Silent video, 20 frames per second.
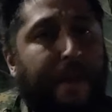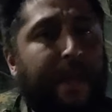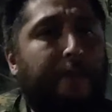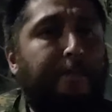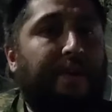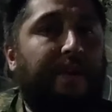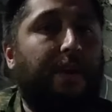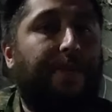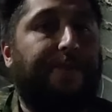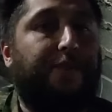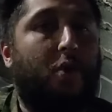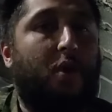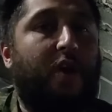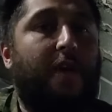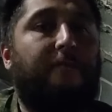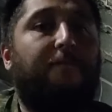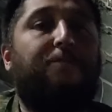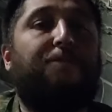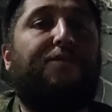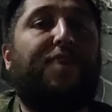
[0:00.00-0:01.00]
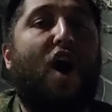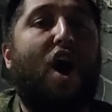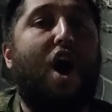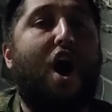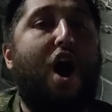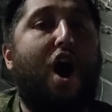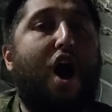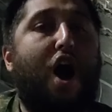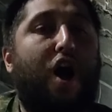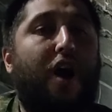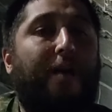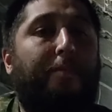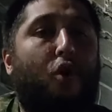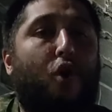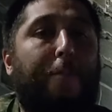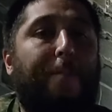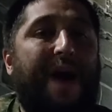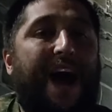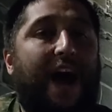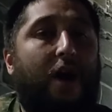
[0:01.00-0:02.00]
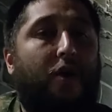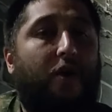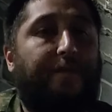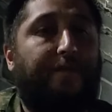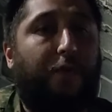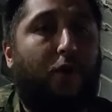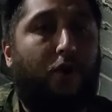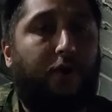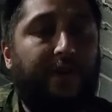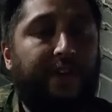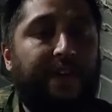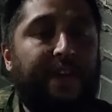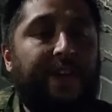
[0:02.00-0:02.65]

because they were far more powerful